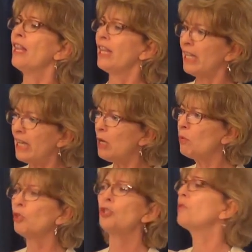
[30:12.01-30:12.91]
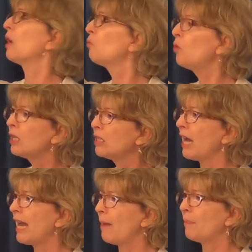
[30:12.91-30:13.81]
that he will do that will
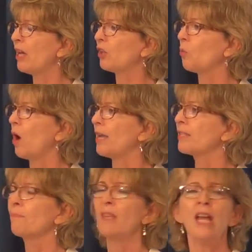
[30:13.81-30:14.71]
not happen otherwise.